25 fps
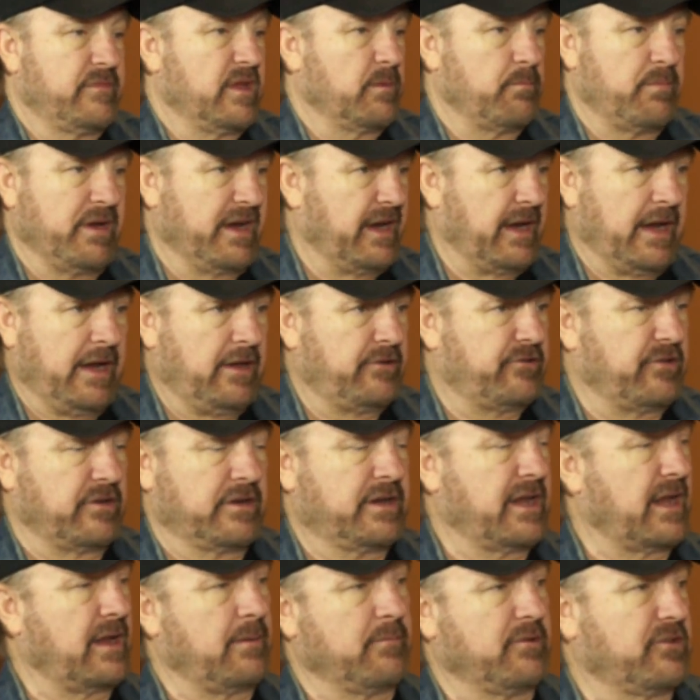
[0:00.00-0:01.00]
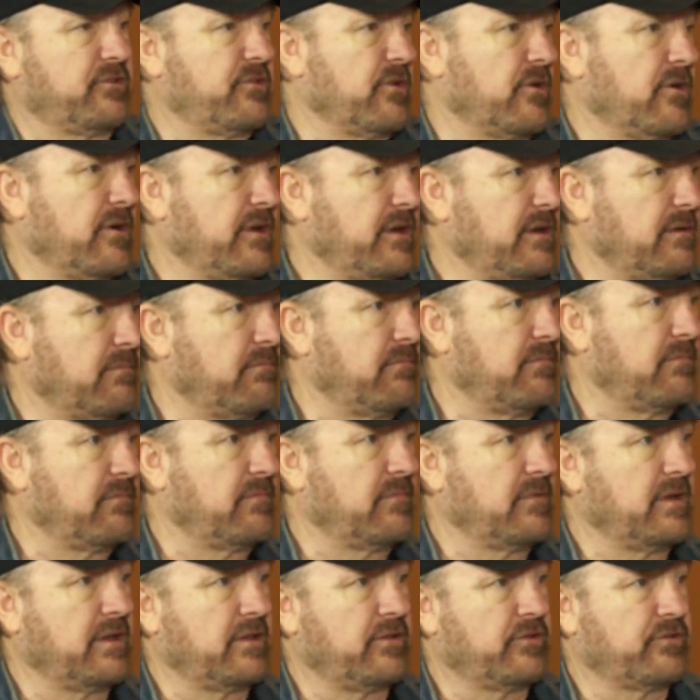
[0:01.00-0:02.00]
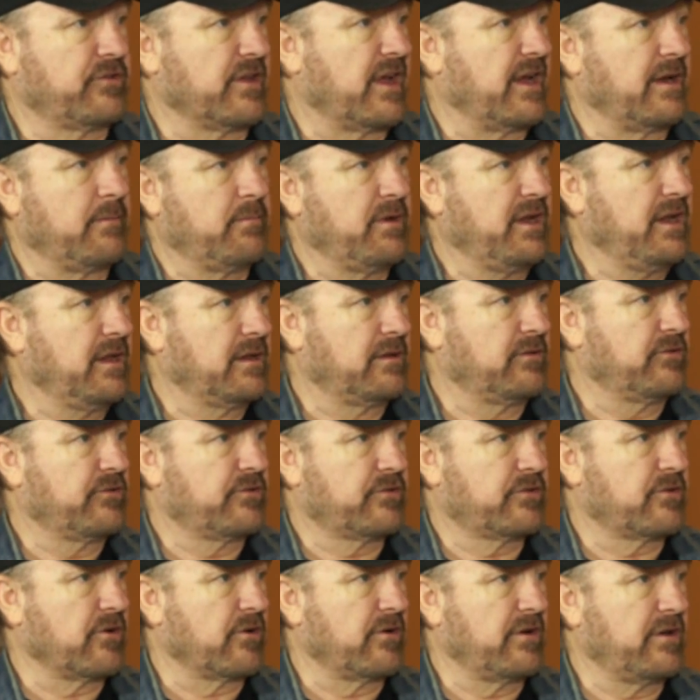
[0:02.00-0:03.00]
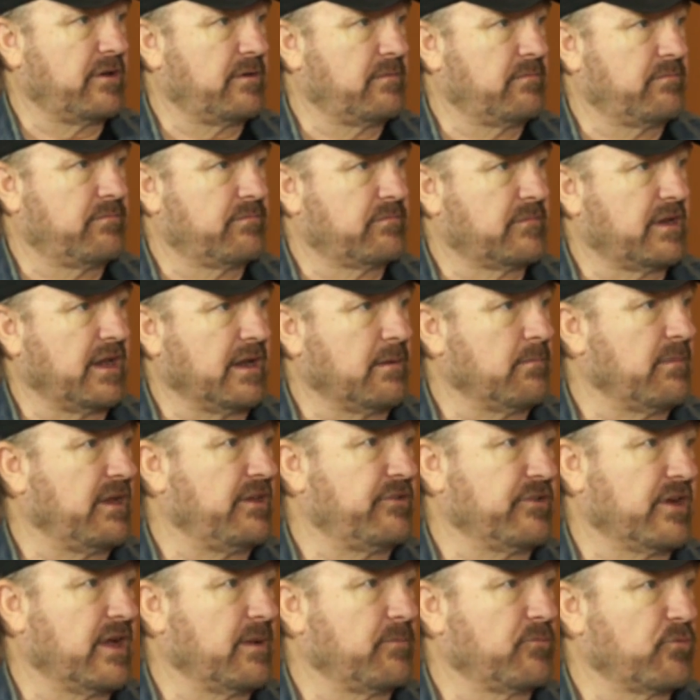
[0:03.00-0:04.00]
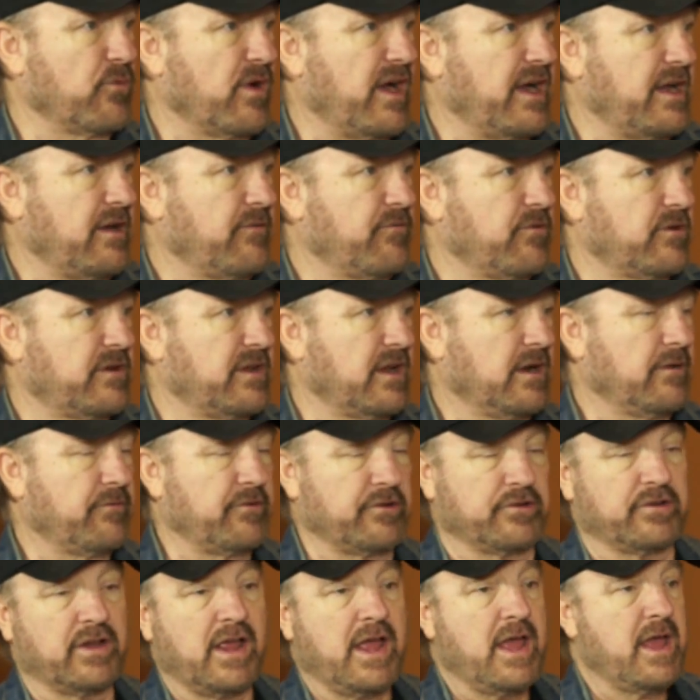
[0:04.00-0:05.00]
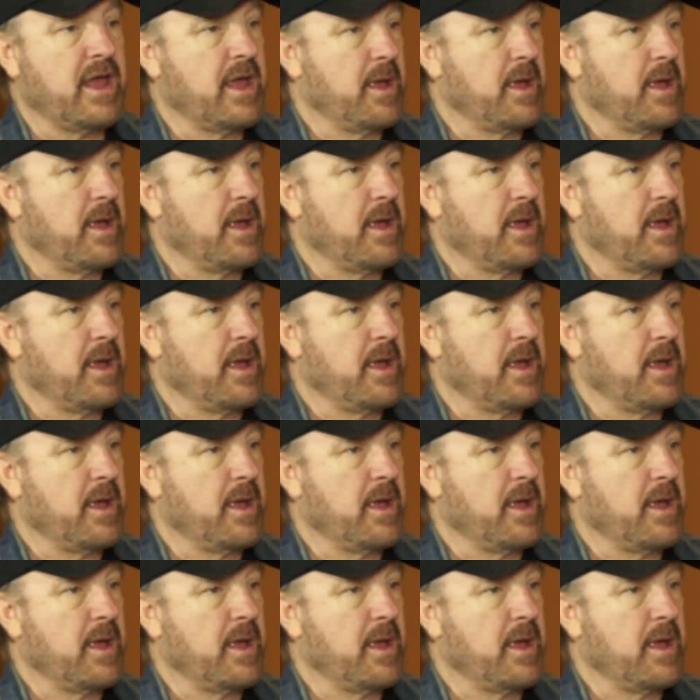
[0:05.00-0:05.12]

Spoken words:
a big agent came and saw it and signed me and started getting me jobs writing for television.